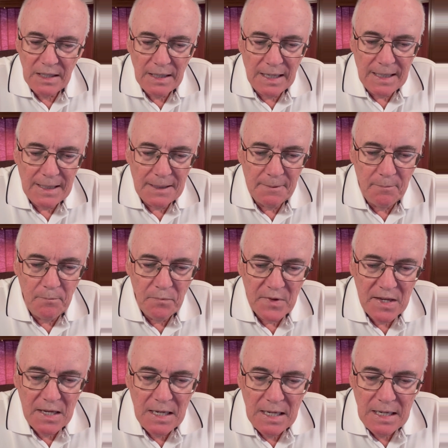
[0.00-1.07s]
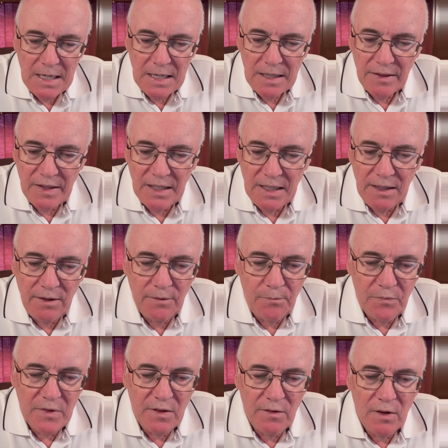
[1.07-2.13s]
The
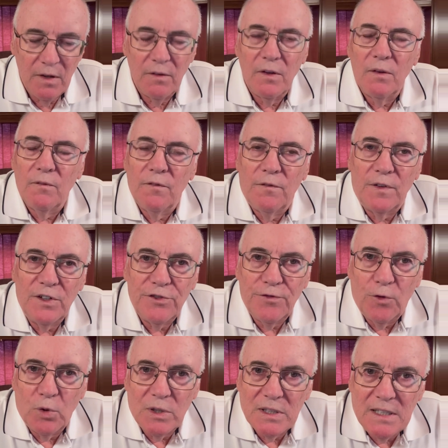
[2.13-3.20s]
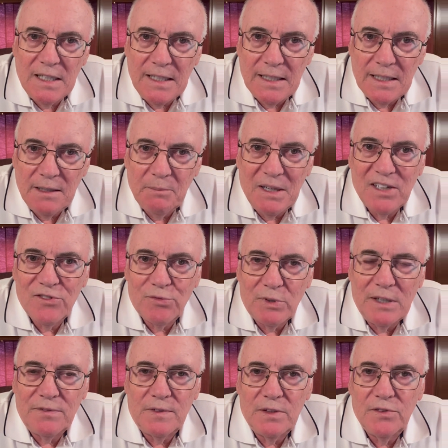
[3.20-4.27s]
verse 14 makes
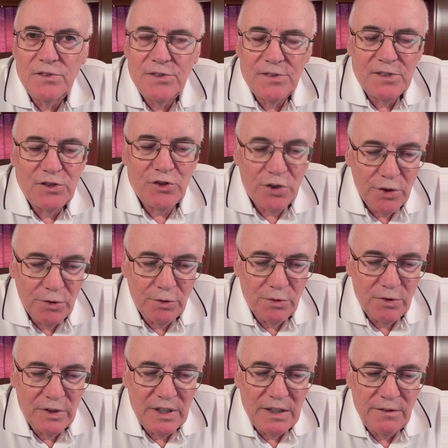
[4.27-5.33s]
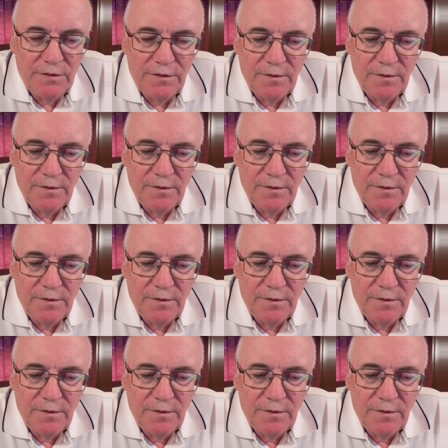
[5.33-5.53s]
reference to the